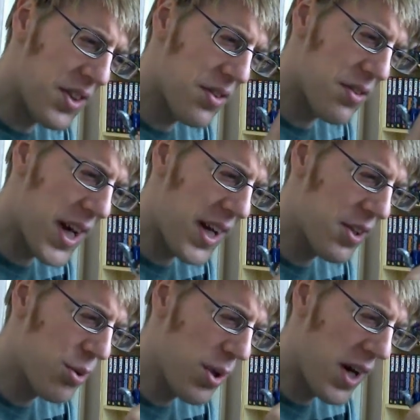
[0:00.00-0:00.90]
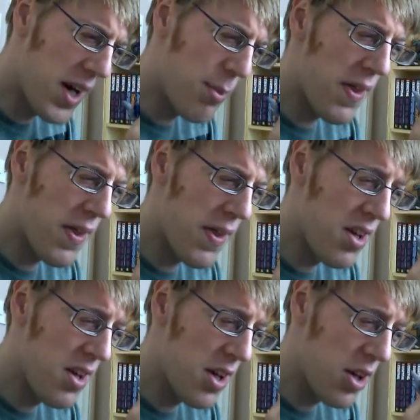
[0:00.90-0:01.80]
this ankle here, but
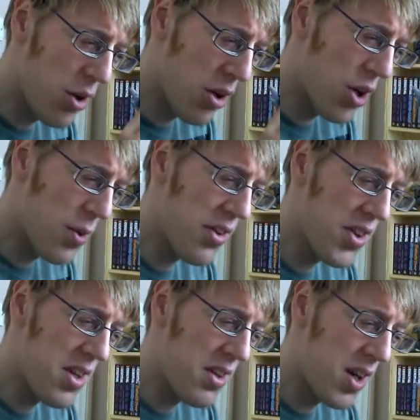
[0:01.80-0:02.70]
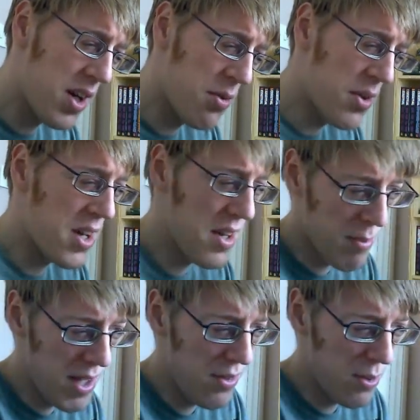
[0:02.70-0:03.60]
then you can go and extend it down and it
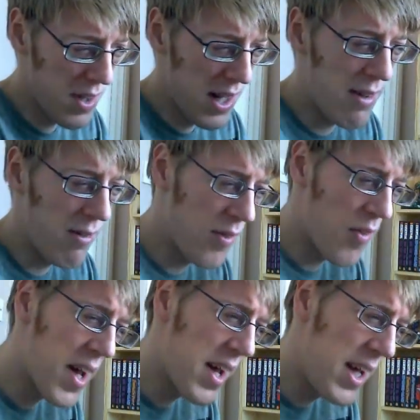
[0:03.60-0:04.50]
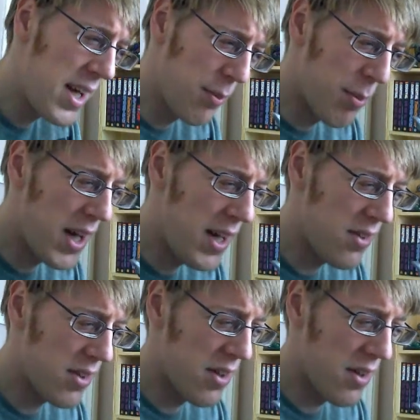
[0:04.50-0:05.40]
meets with the level of that heel
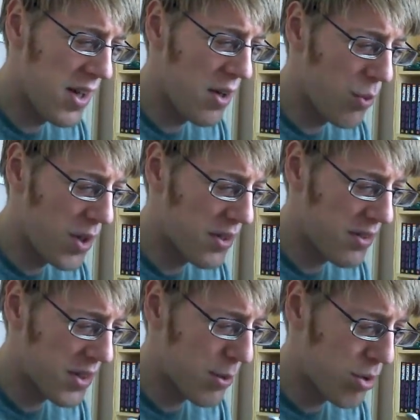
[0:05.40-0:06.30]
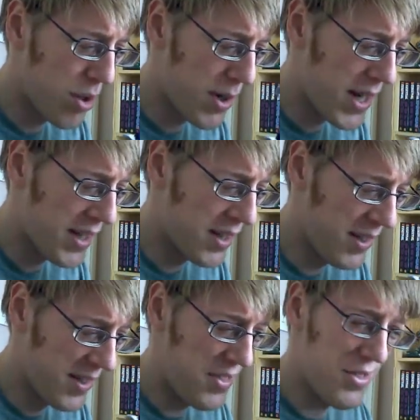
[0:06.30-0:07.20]
piece and it works like a proper
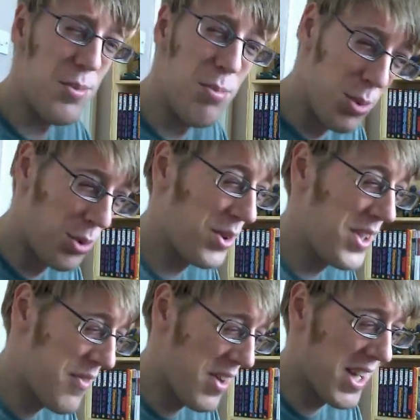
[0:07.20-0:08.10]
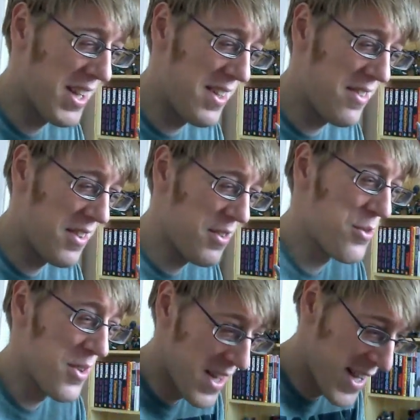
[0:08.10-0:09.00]
ankle, and it's on a ball joint and everything, and there's another
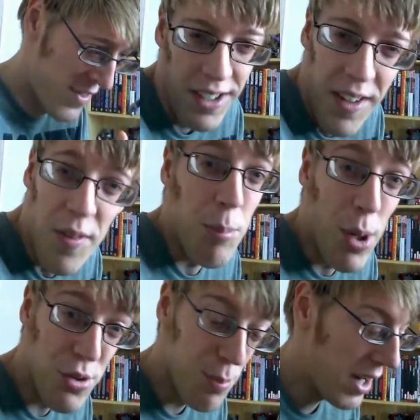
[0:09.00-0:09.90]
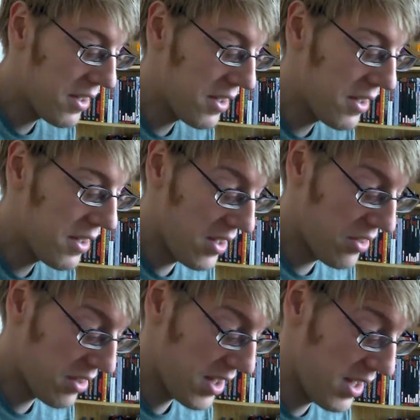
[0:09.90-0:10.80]
joint there. The posability on
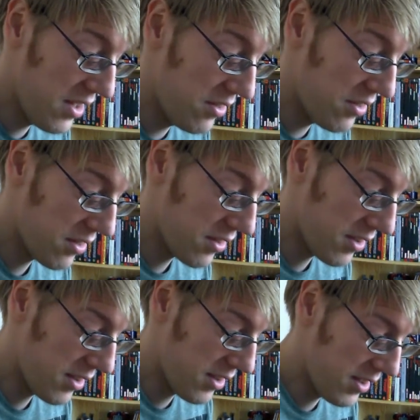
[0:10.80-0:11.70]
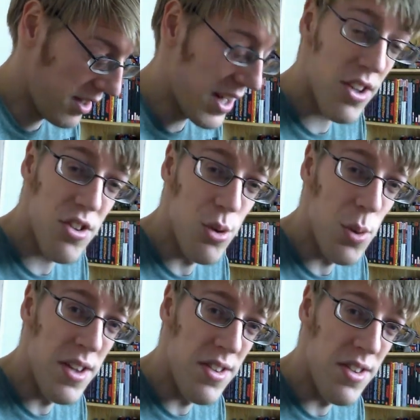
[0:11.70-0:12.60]
this is next to
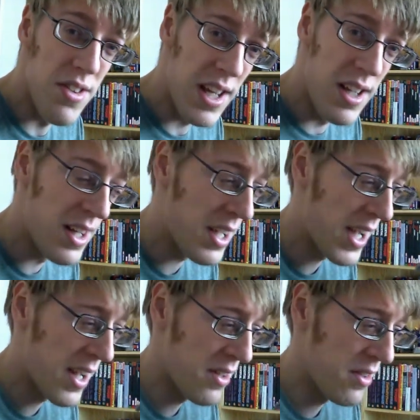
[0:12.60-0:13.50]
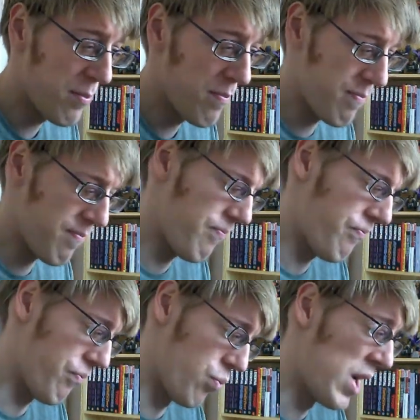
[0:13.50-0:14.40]
insane, and
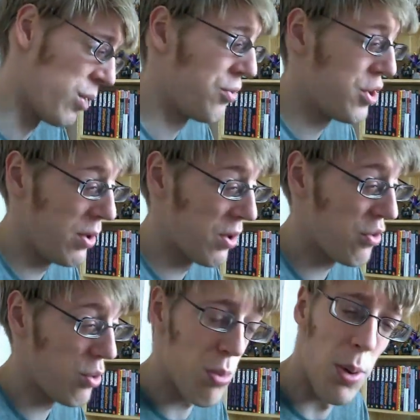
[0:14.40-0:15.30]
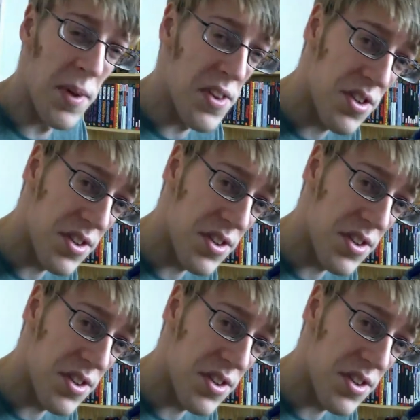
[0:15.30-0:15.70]
well, to be honest, it was probably the